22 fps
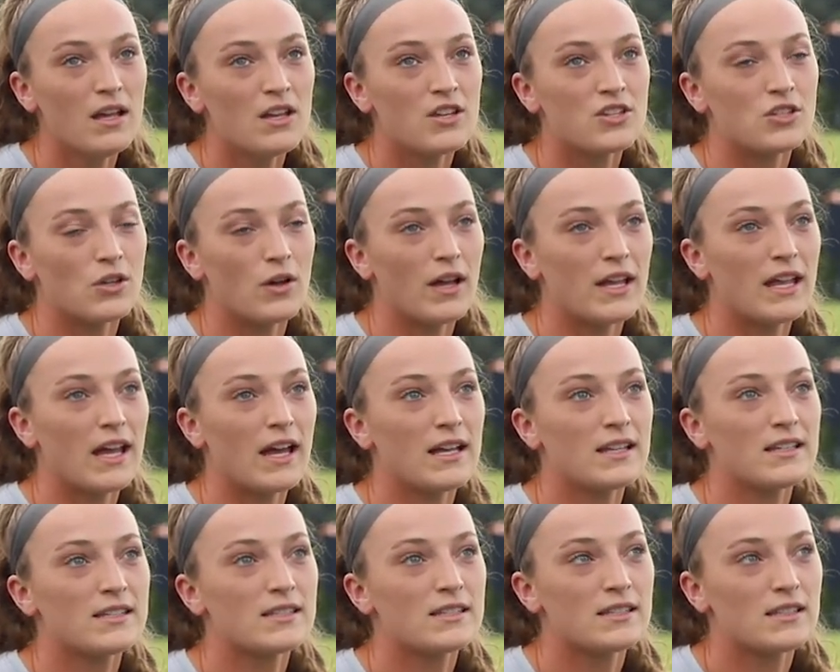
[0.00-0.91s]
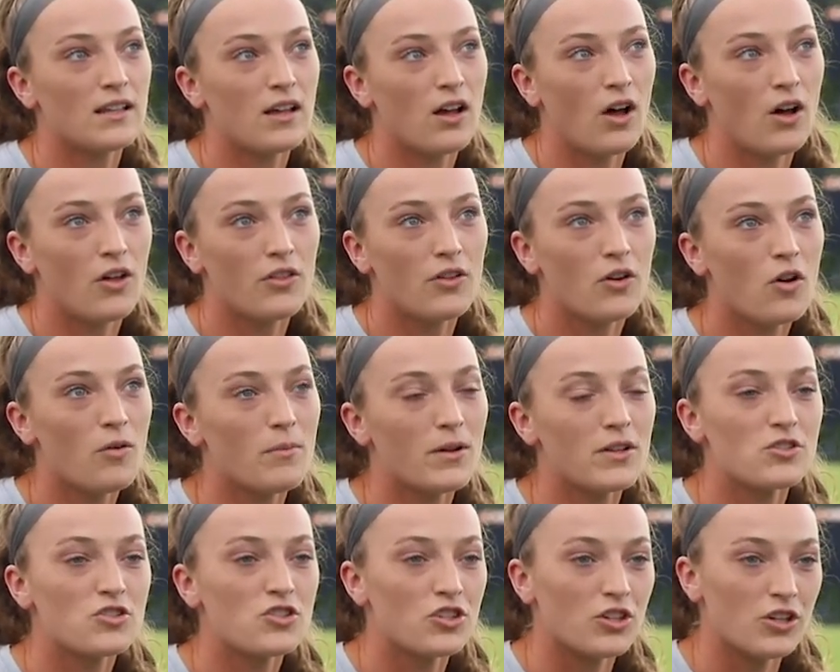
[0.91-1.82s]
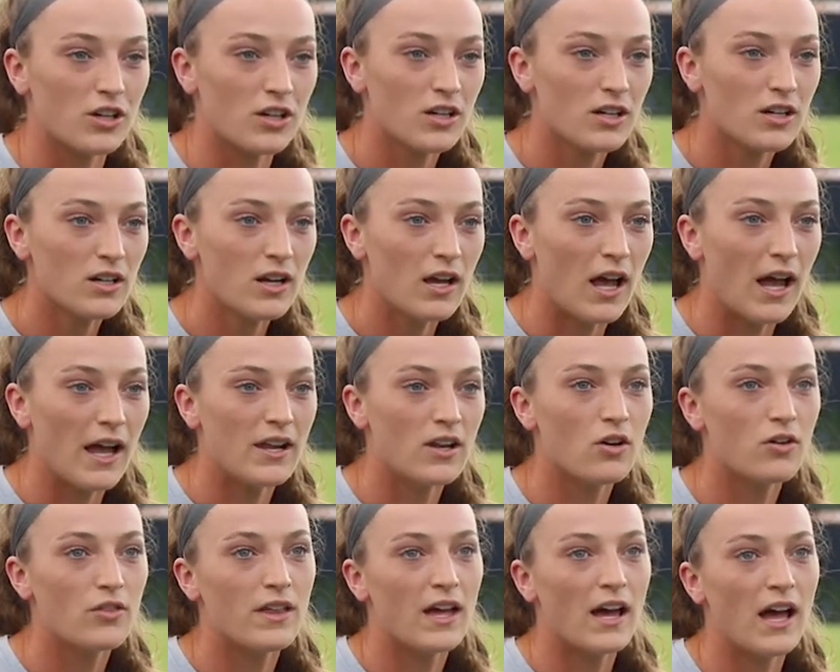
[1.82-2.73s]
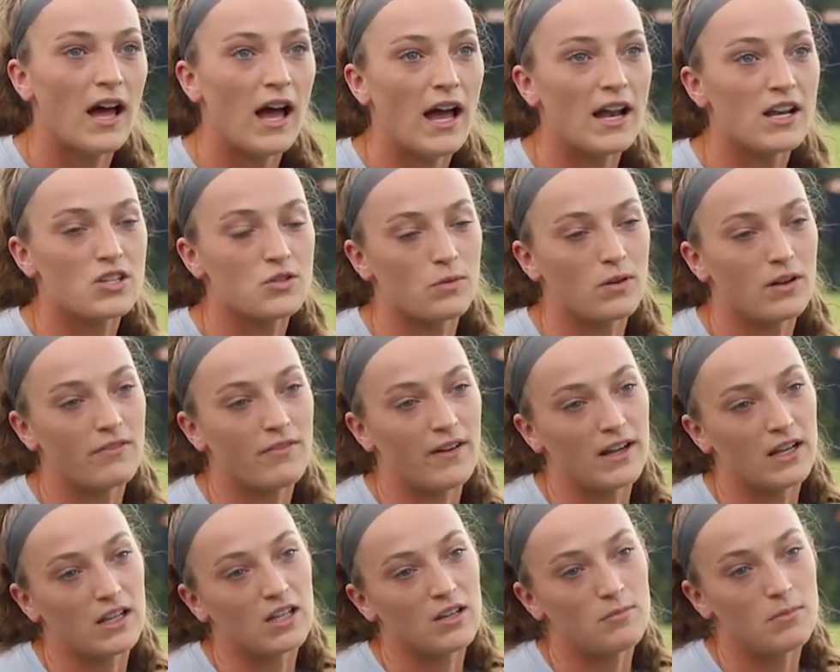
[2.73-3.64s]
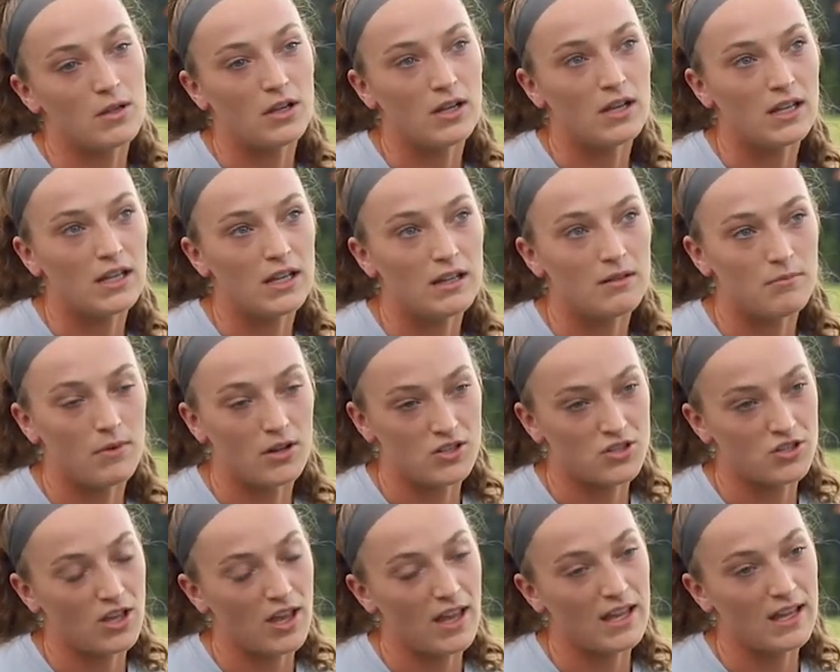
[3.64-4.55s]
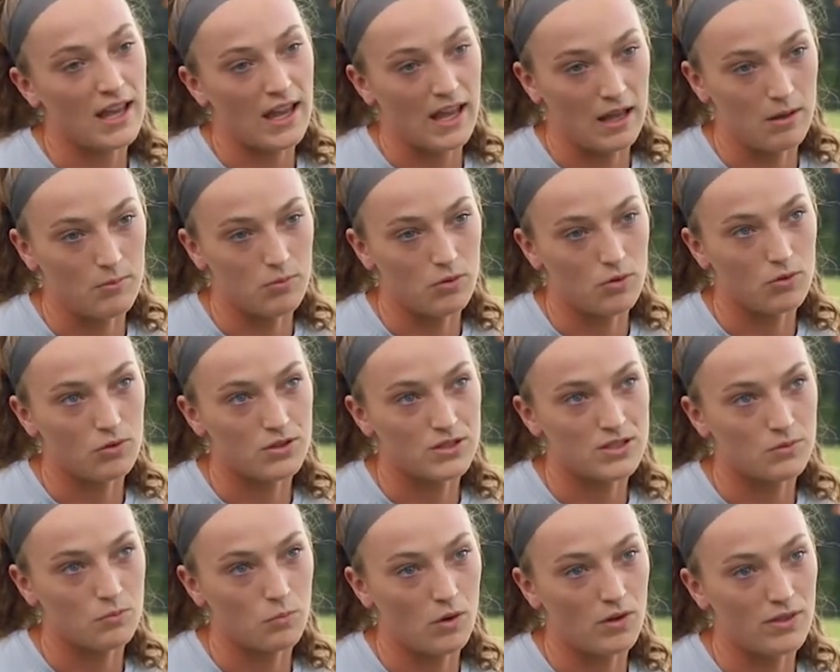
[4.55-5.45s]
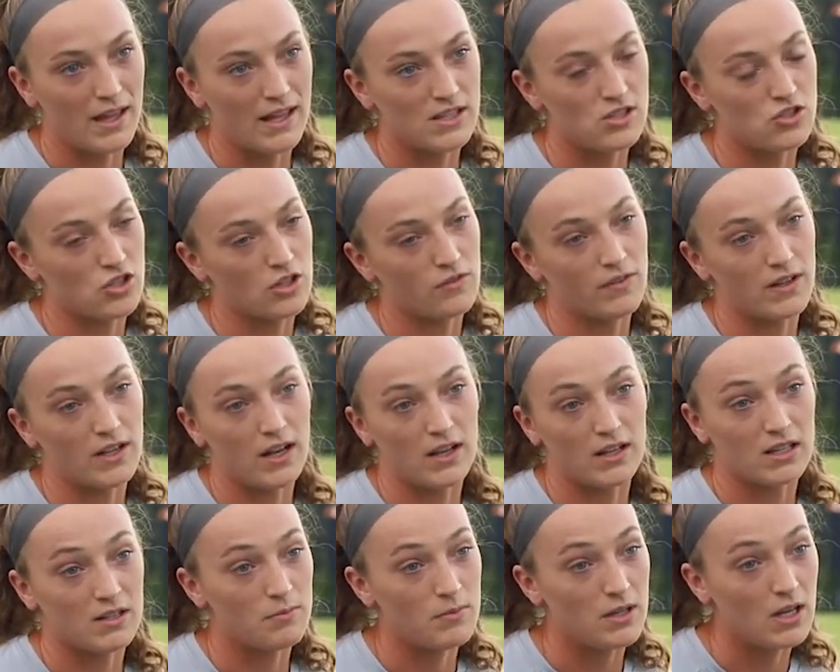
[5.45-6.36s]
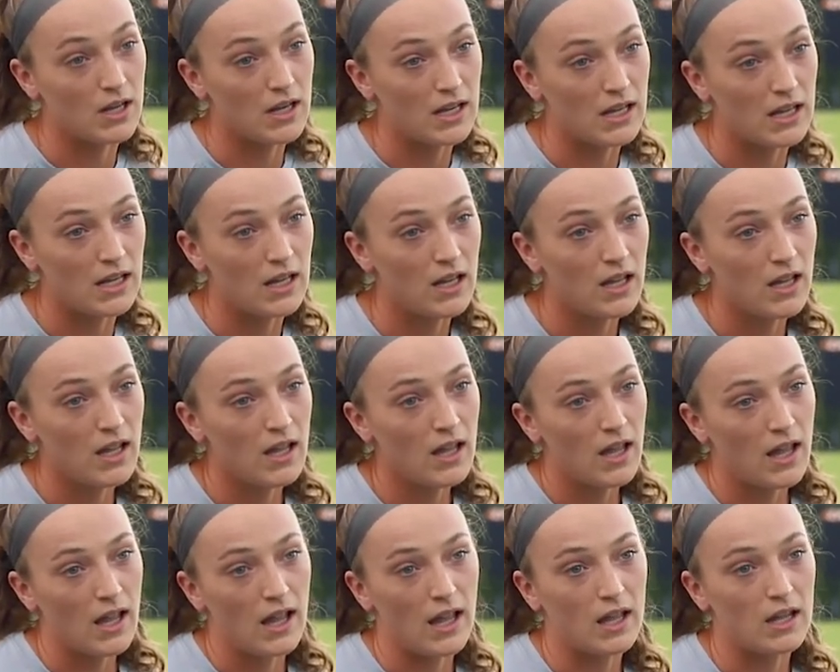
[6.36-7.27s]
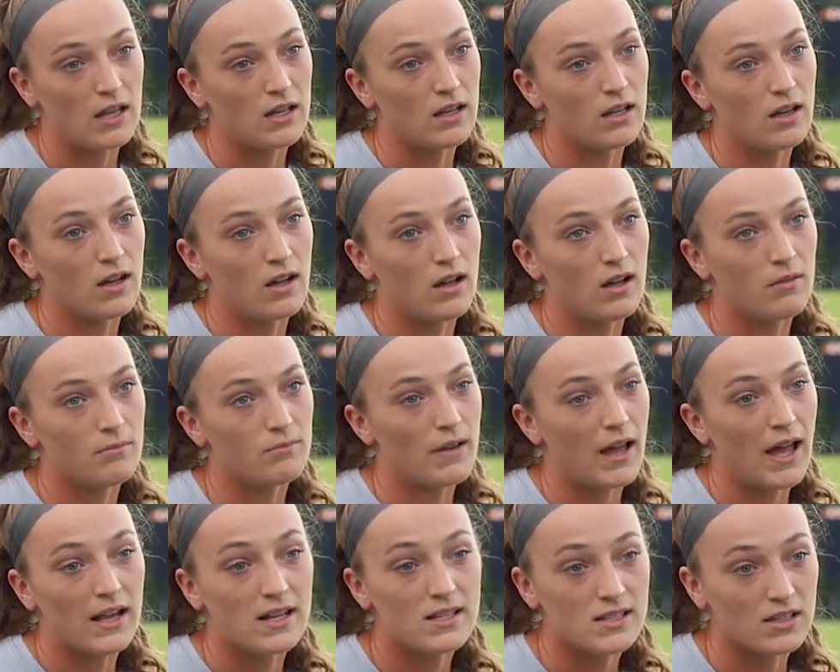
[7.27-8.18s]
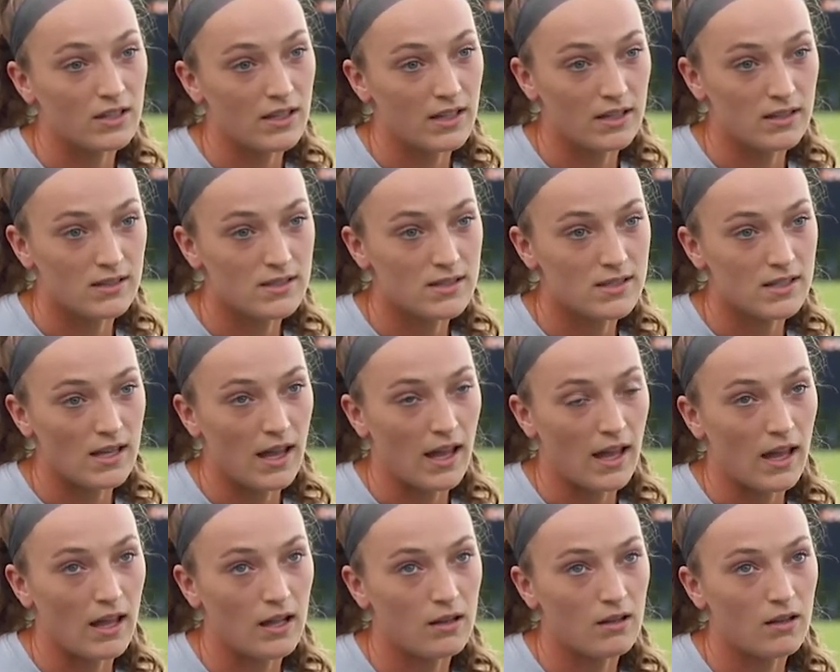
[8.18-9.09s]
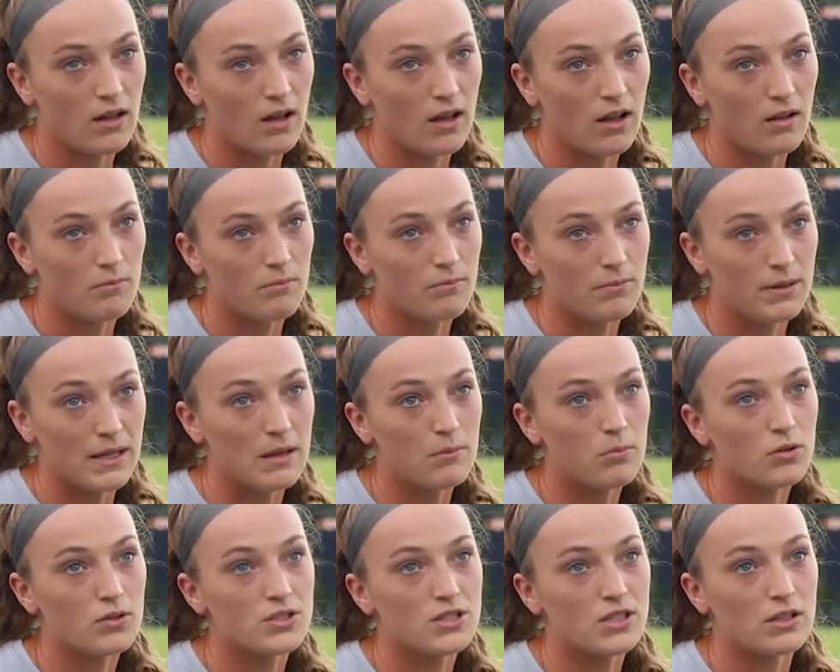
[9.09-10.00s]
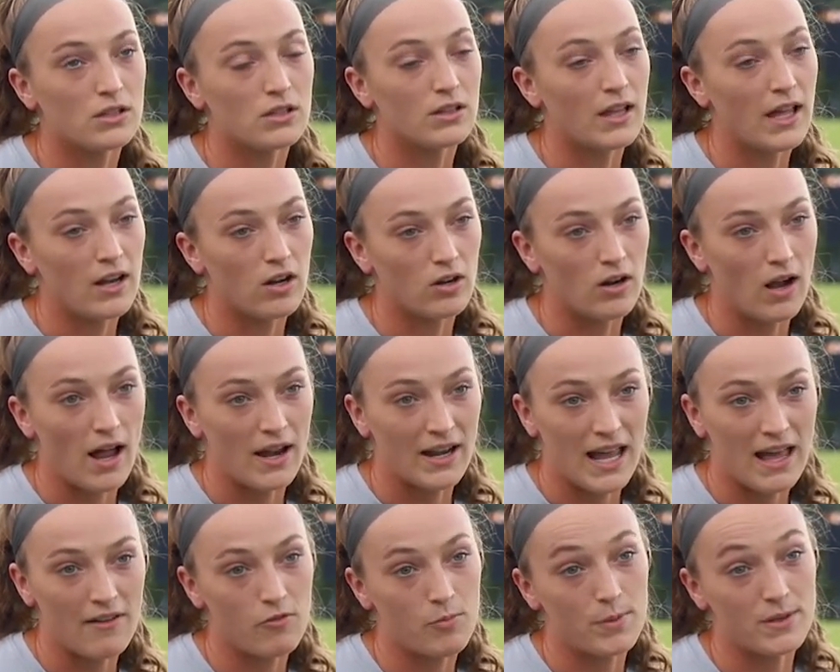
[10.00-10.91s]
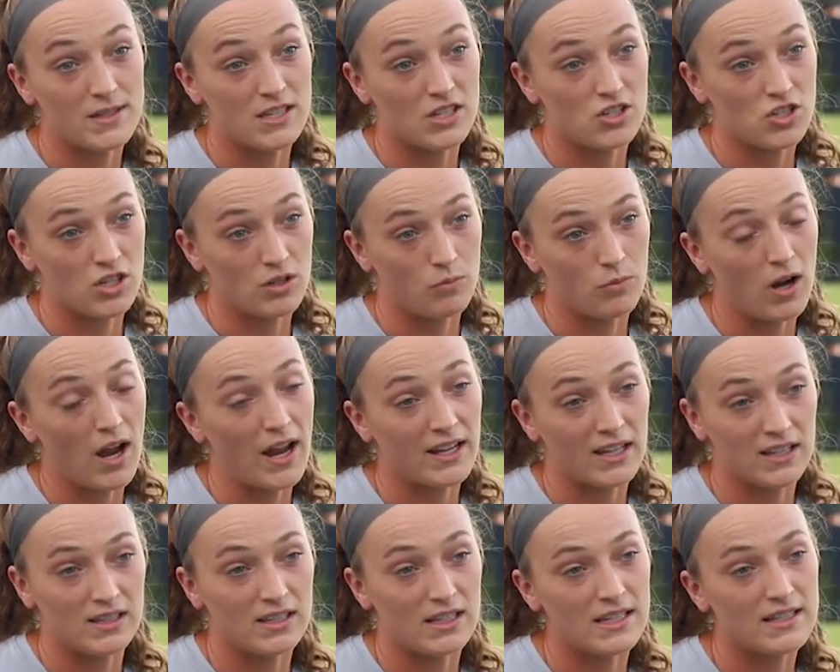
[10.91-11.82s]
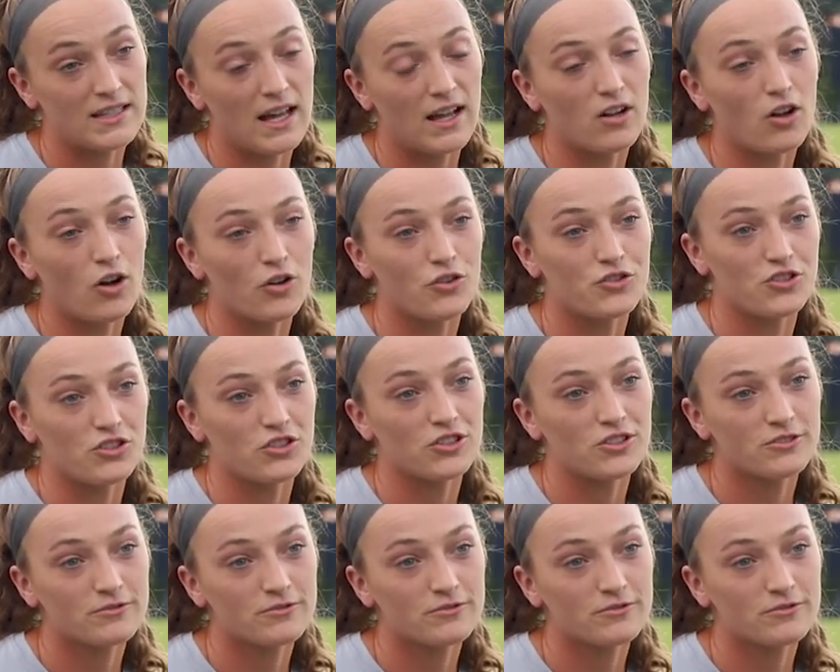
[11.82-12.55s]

So I guess, although I'm unsure, I know that I just want to find a community much like Campbell's, one that's driven on community and excellence, and be able to later on have a position where I can lead that culture.